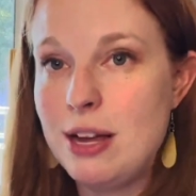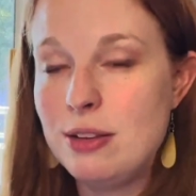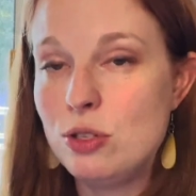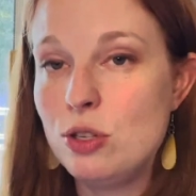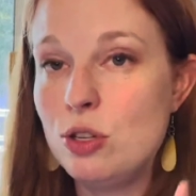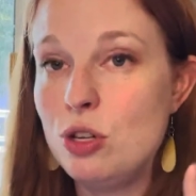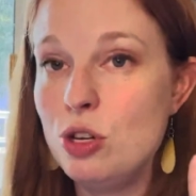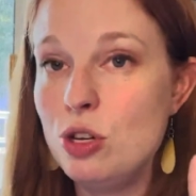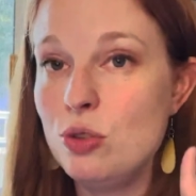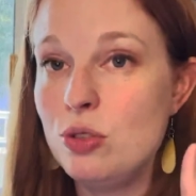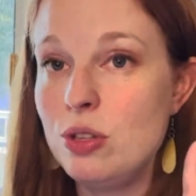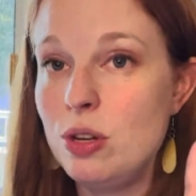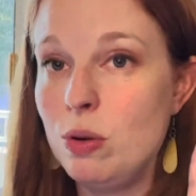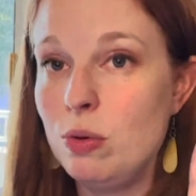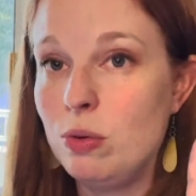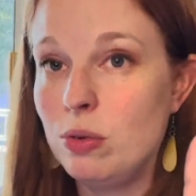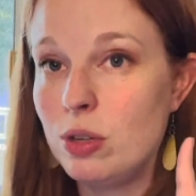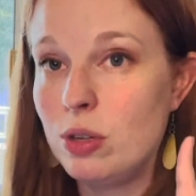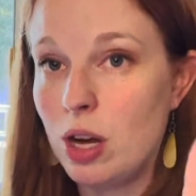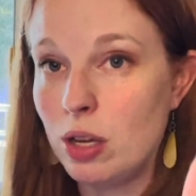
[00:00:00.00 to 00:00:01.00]
So you're using
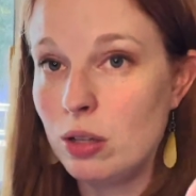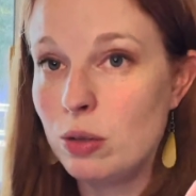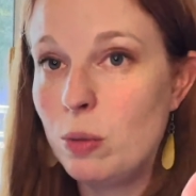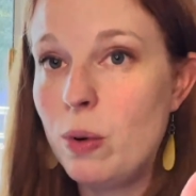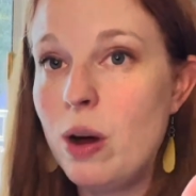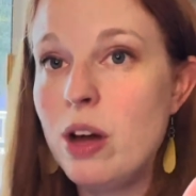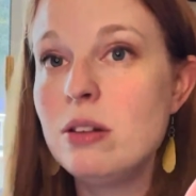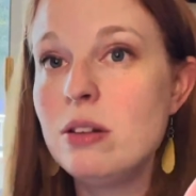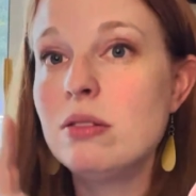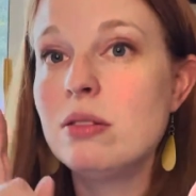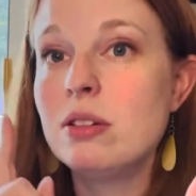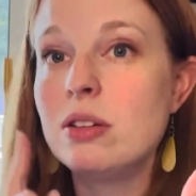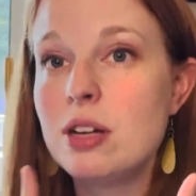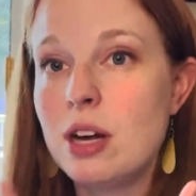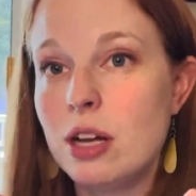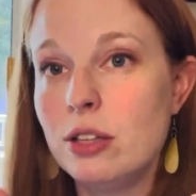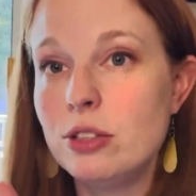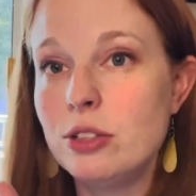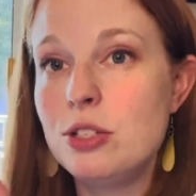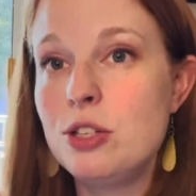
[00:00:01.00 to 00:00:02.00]
color 1,
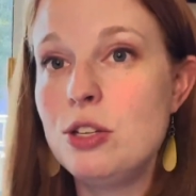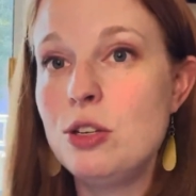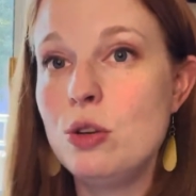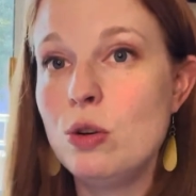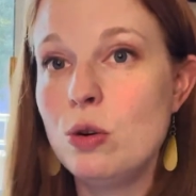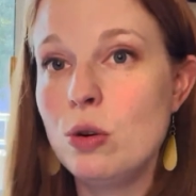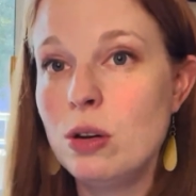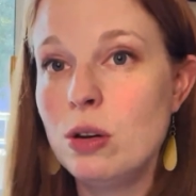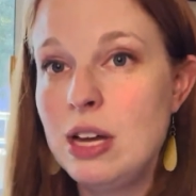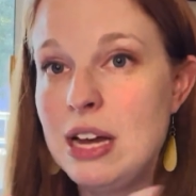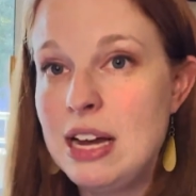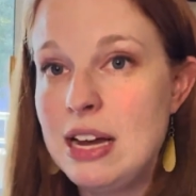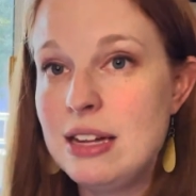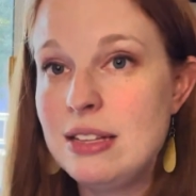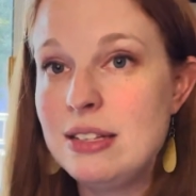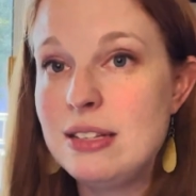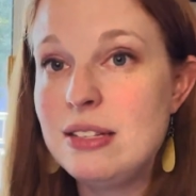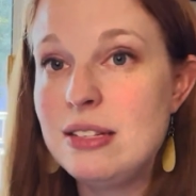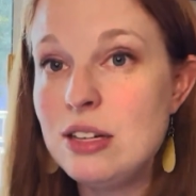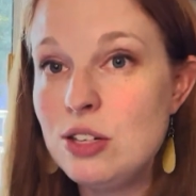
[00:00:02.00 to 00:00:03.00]
color 2,
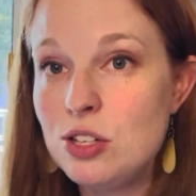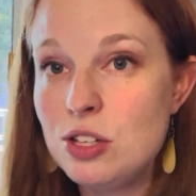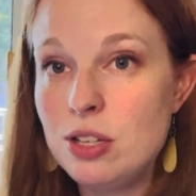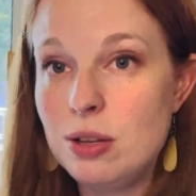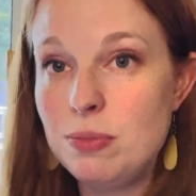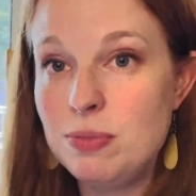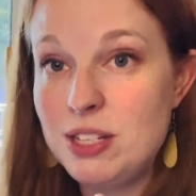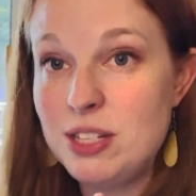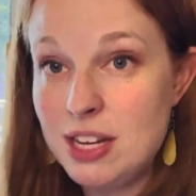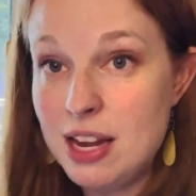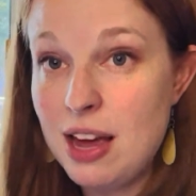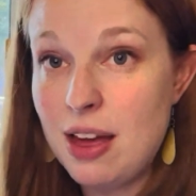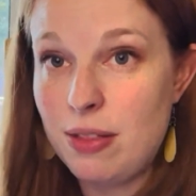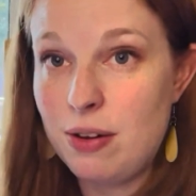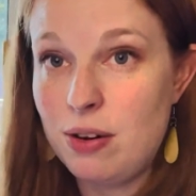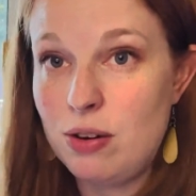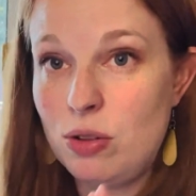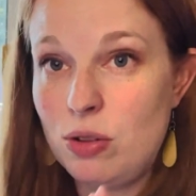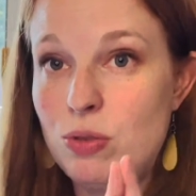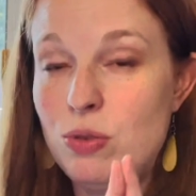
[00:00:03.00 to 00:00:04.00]
stitch them
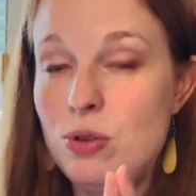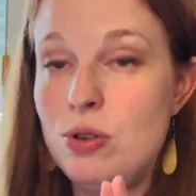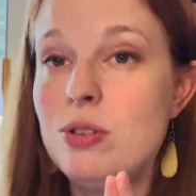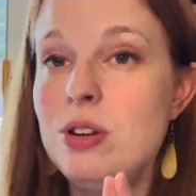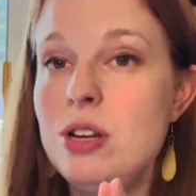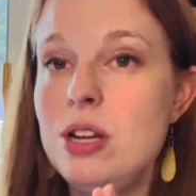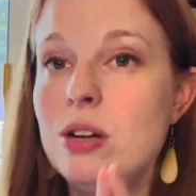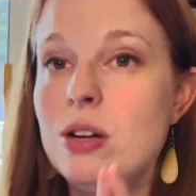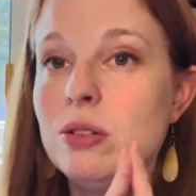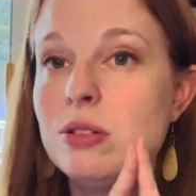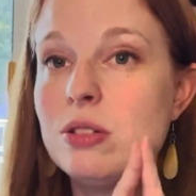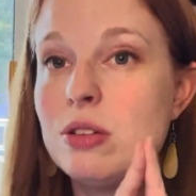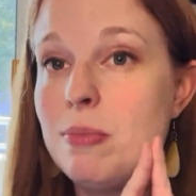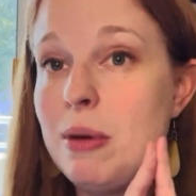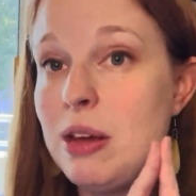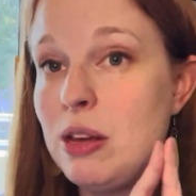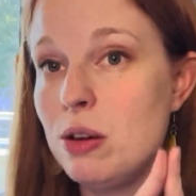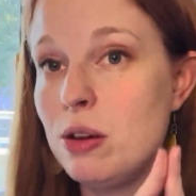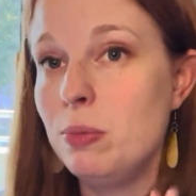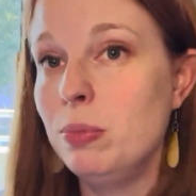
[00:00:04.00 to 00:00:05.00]
together through your needle to
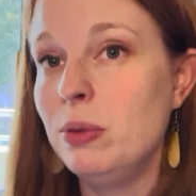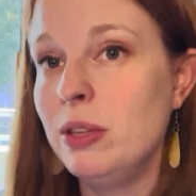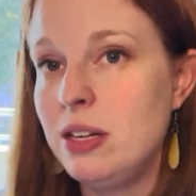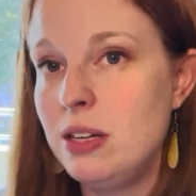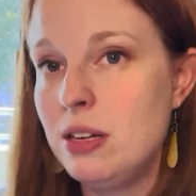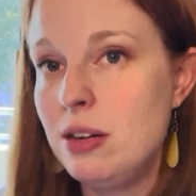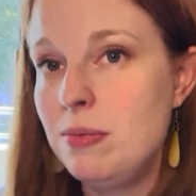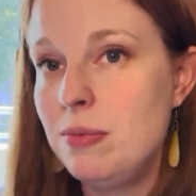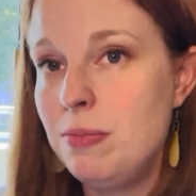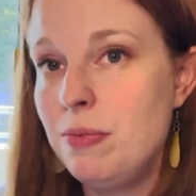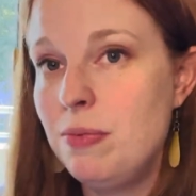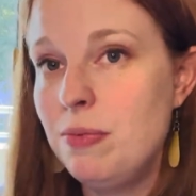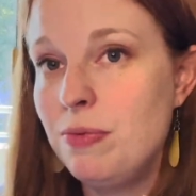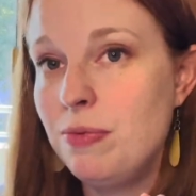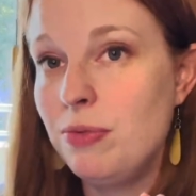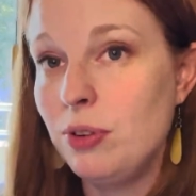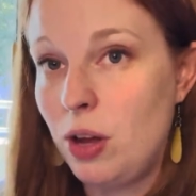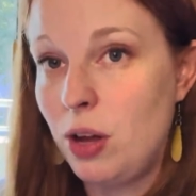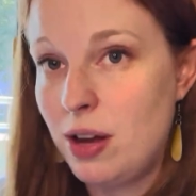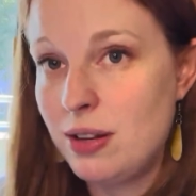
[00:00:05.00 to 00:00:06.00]
make your blended
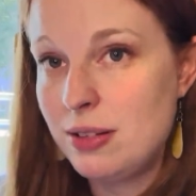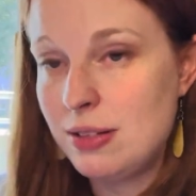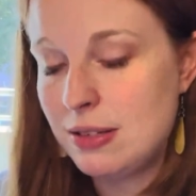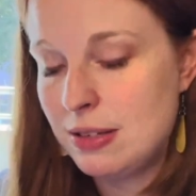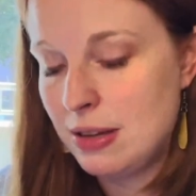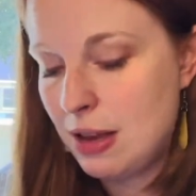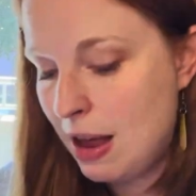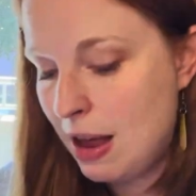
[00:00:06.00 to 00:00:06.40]
floss.